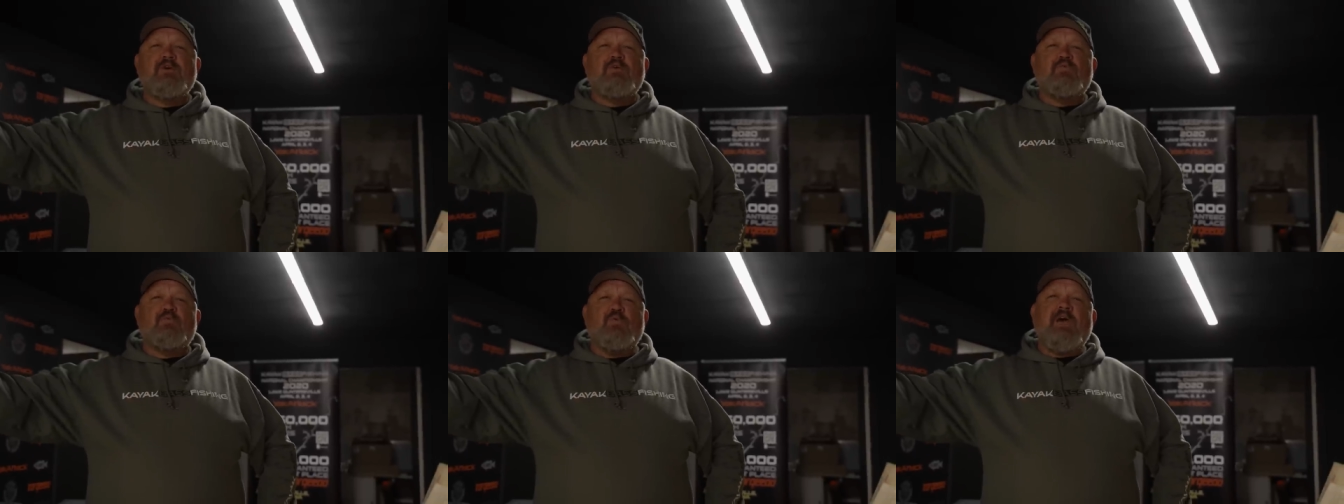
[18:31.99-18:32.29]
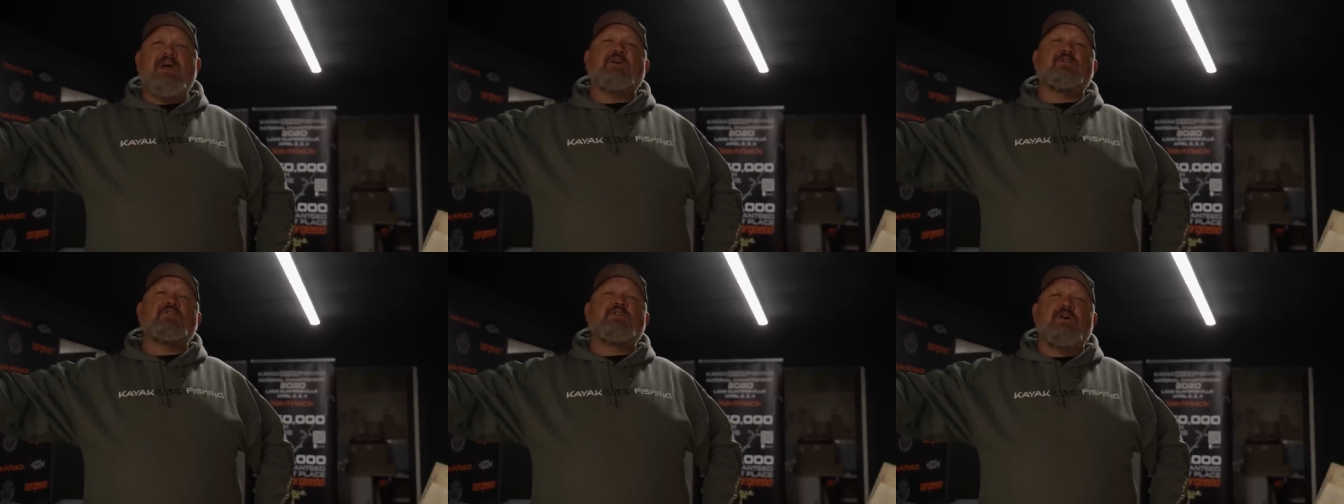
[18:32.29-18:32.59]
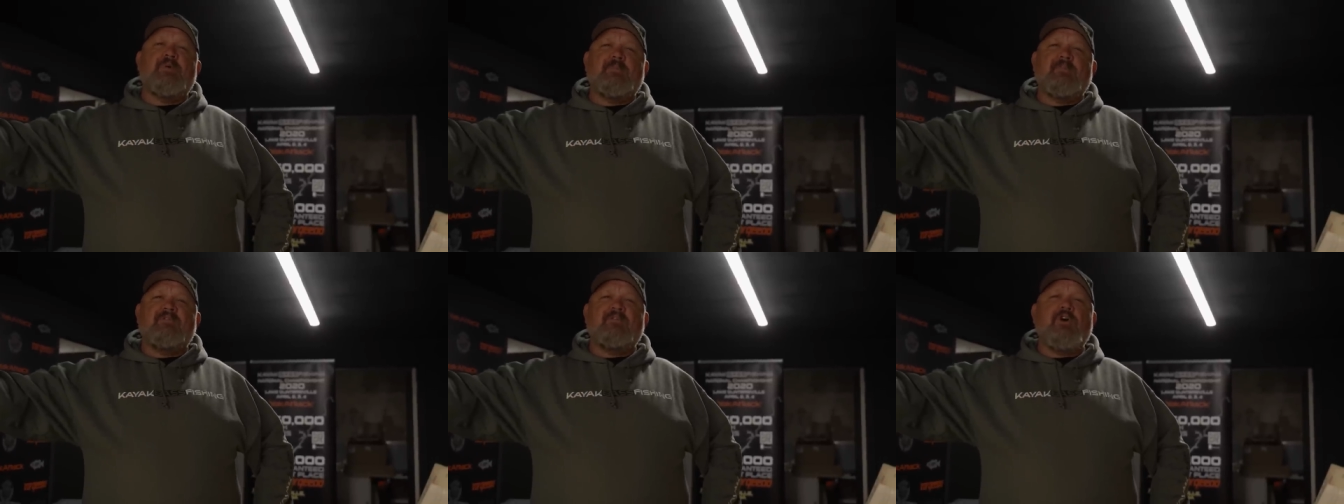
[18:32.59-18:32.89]

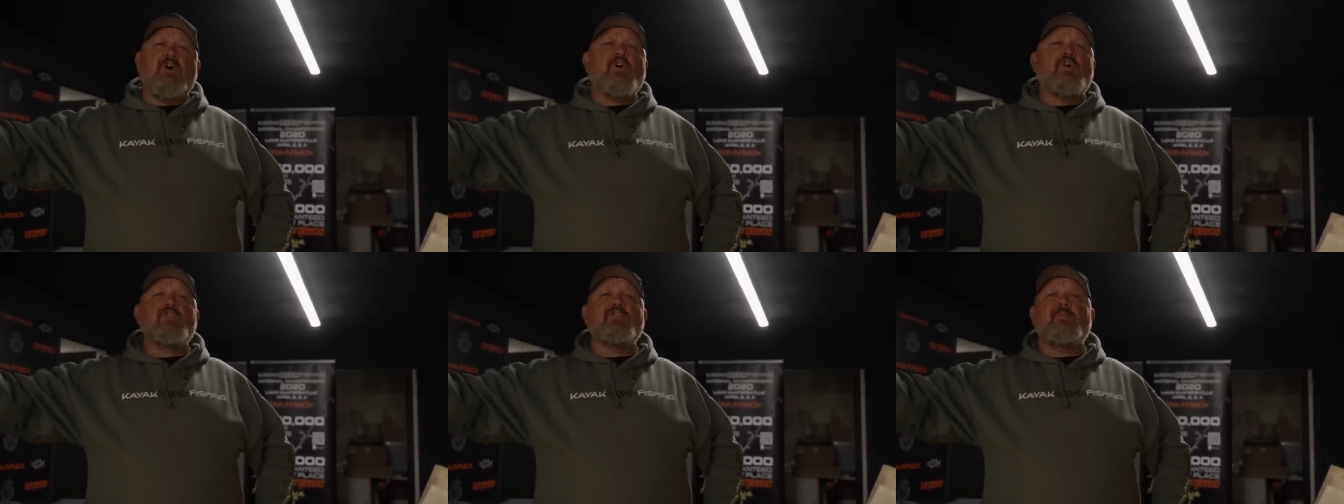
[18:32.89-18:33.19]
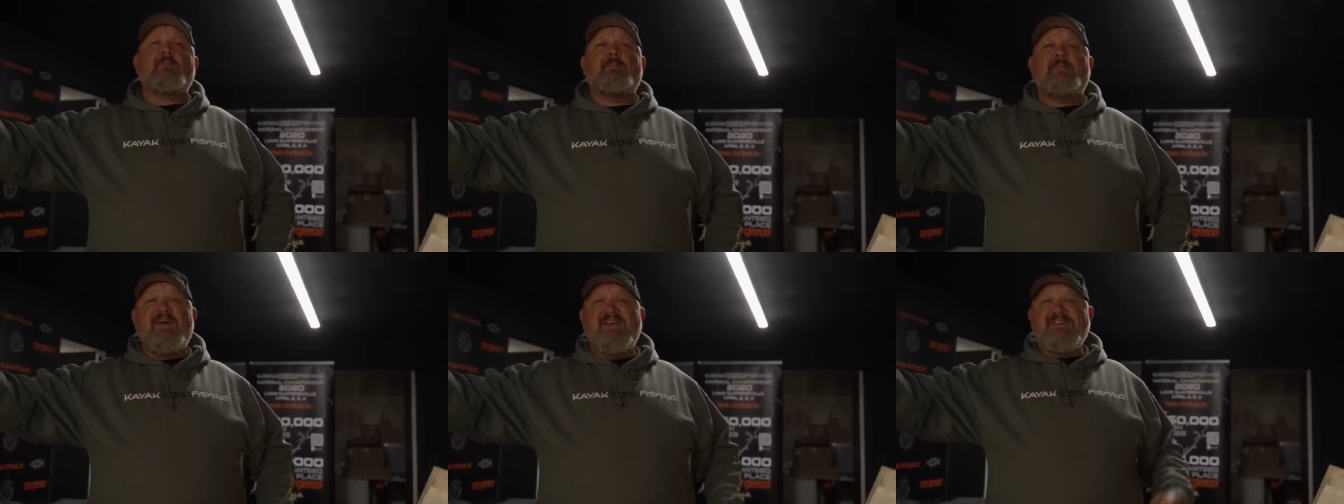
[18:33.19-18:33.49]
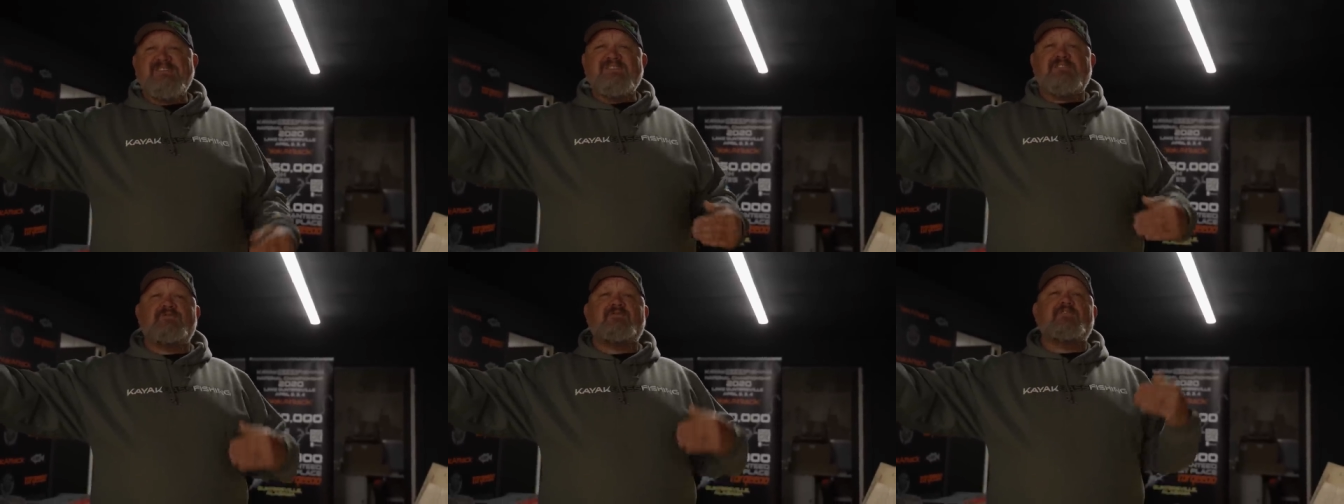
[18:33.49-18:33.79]
roundup of all the
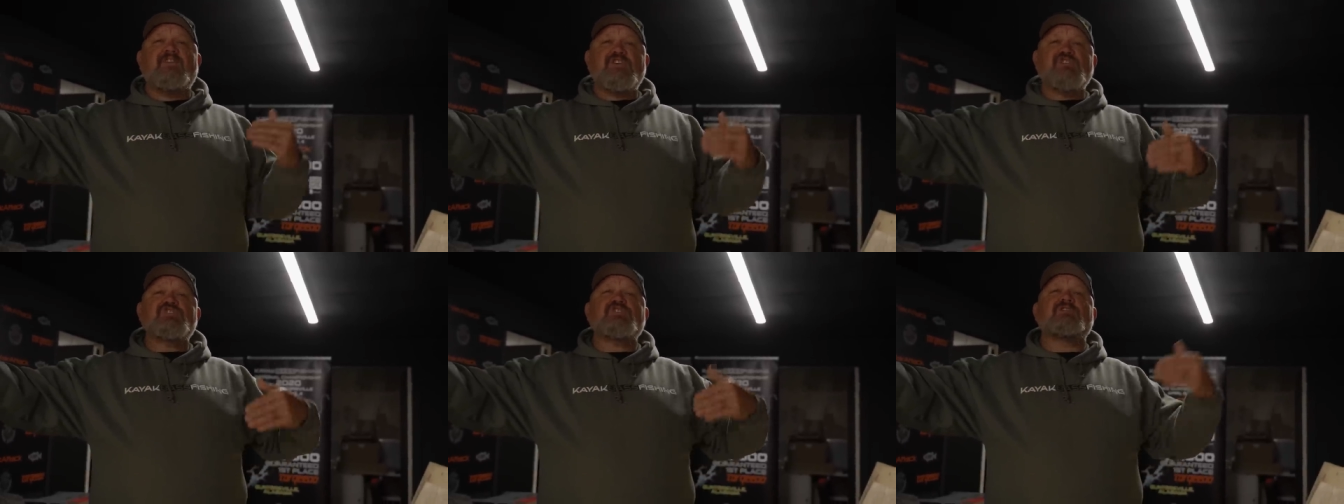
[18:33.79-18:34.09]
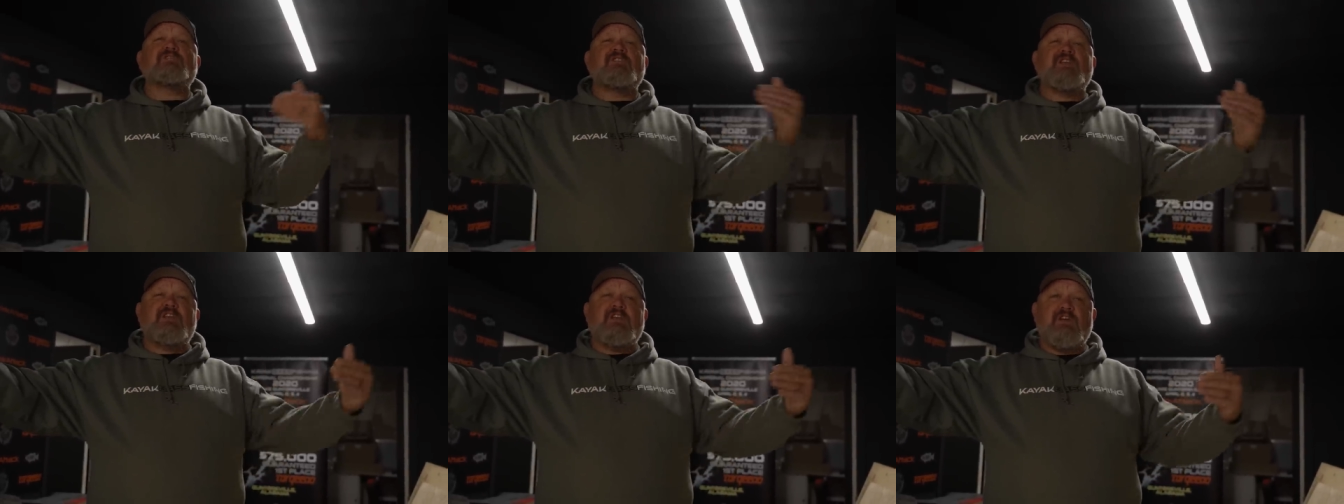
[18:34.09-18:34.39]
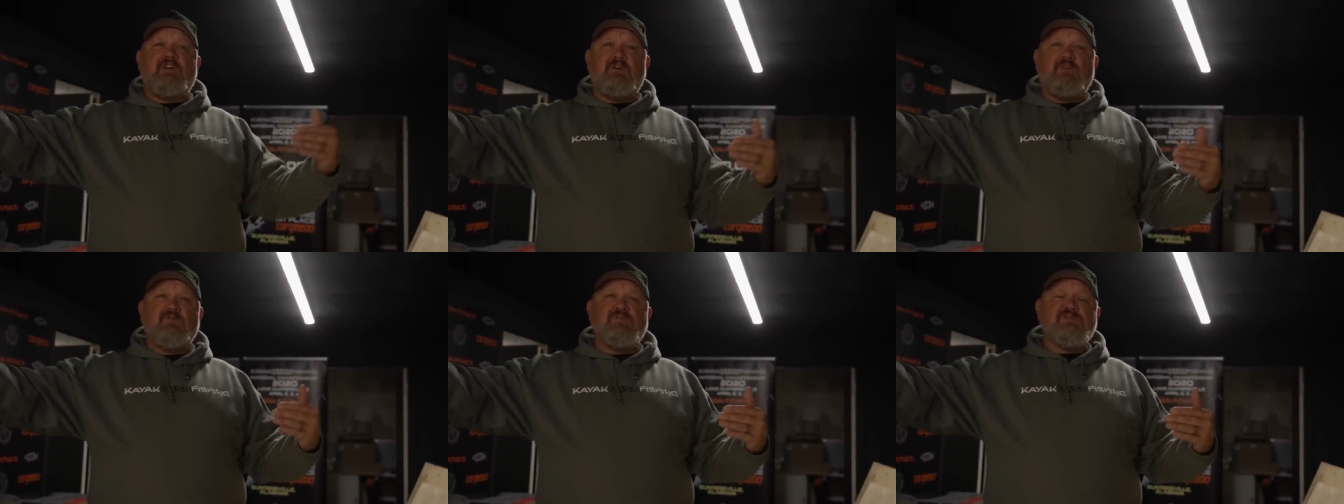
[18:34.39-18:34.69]
best fishing
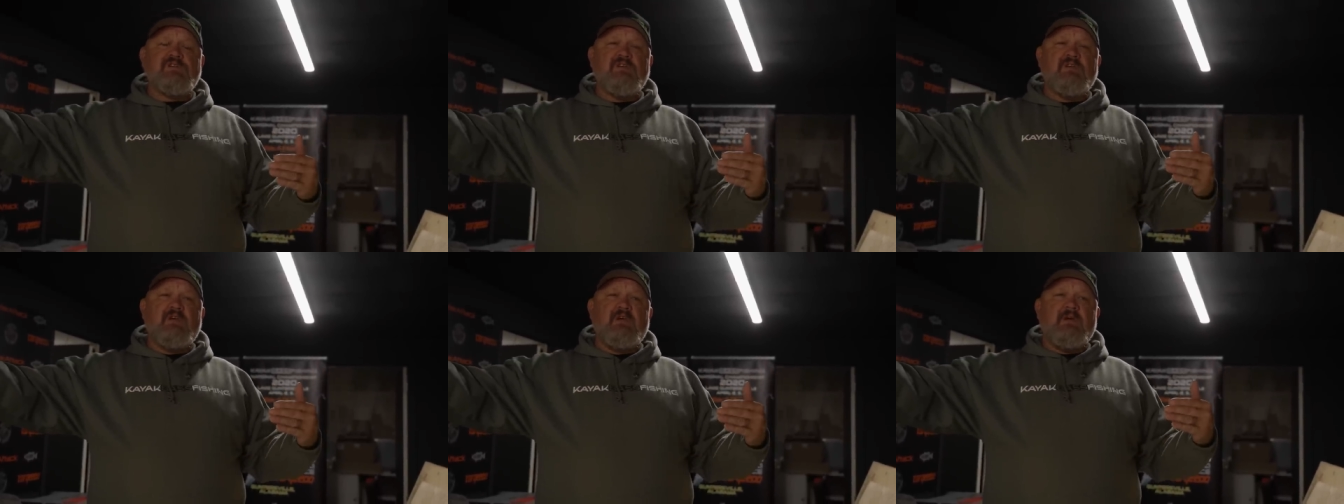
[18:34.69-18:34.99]
videos